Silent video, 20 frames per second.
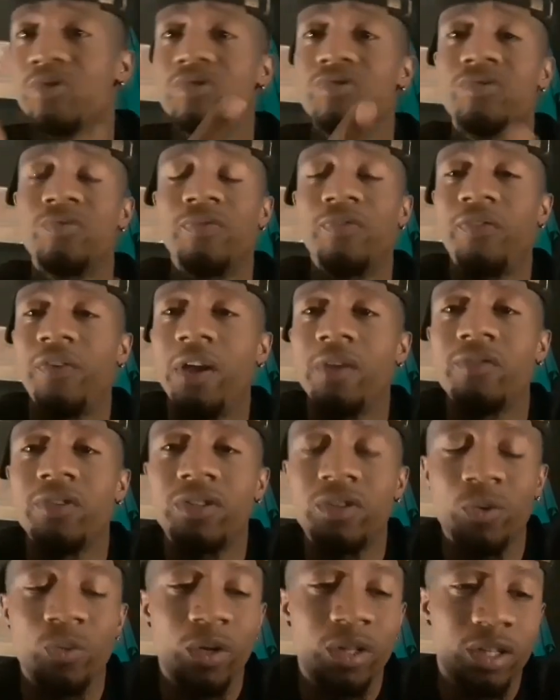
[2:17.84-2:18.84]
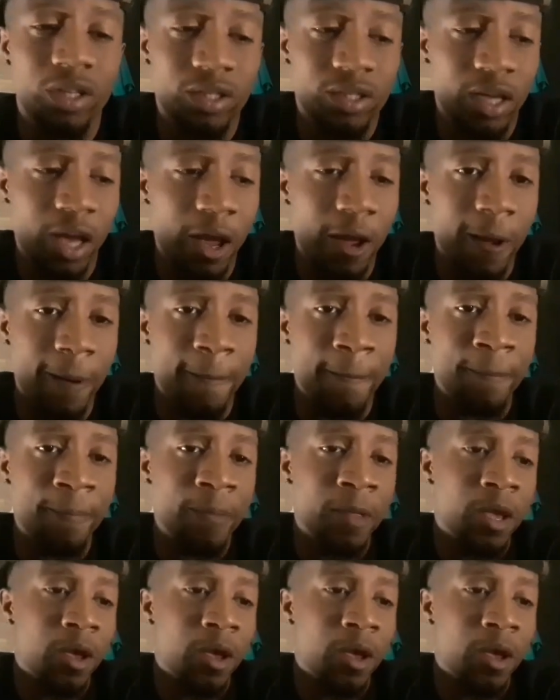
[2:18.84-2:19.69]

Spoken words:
who's favored to win this game.